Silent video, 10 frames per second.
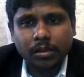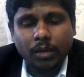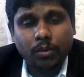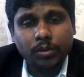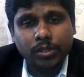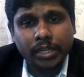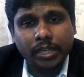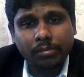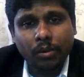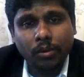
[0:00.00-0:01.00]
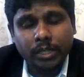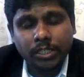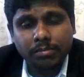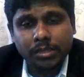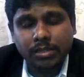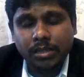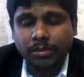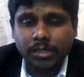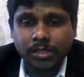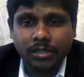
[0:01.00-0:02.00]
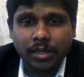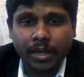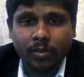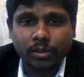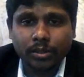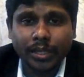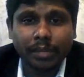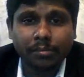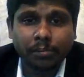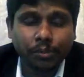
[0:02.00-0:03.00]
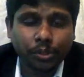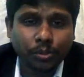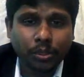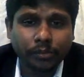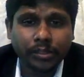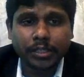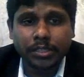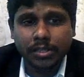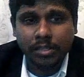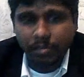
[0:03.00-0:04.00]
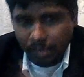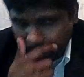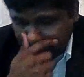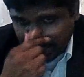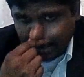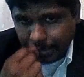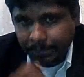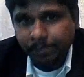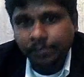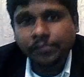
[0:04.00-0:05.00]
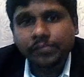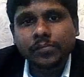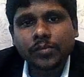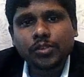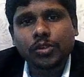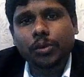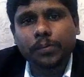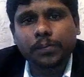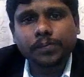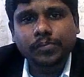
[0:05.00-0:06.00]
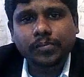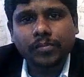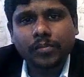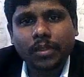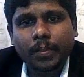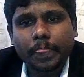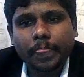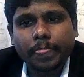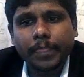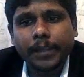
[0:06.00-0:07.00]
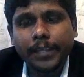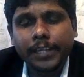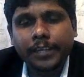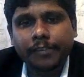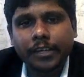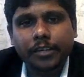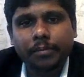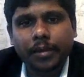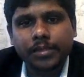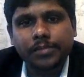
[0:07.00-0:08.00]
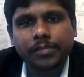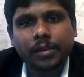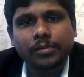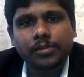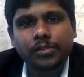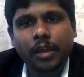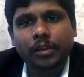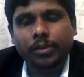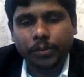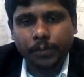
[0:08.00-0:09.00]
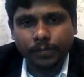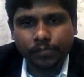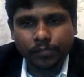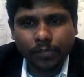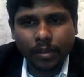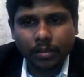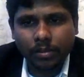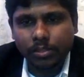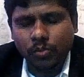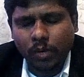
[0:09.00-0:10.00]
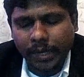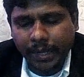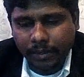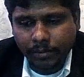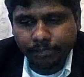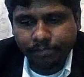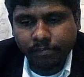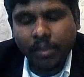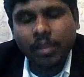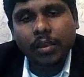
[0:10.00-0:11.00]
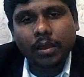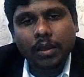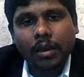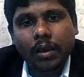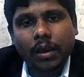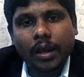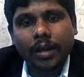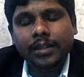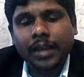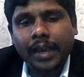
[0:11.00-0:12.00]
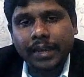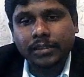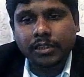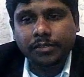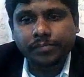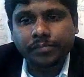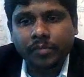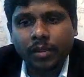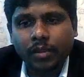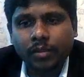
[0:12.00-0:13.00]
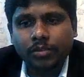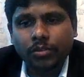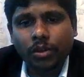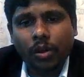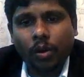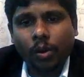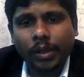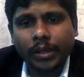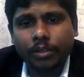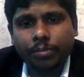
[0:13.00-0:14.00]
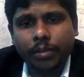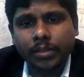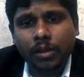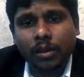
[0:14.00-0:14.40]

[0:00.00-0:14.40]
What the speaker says: I want to enable location-based services. I want to enable push notification services. So the need of enterprises will start grow. This is one hand. Another hand, not all enterprise